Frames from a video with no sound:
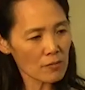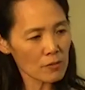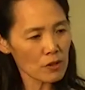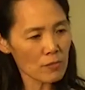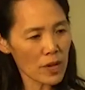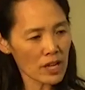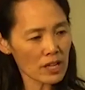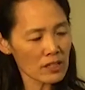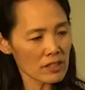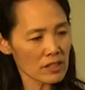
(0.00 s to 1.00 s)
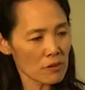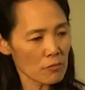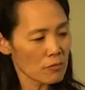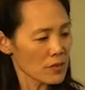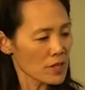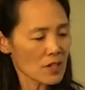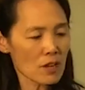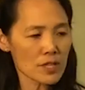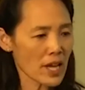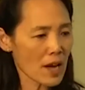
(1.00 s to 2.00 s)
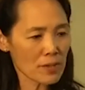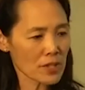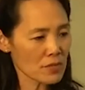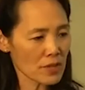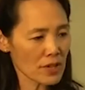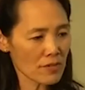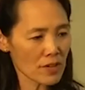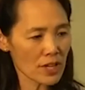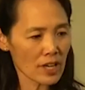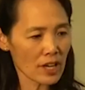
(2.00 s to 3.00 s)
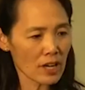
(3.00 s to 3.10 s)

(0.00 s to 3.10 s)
Who may, this always happens with every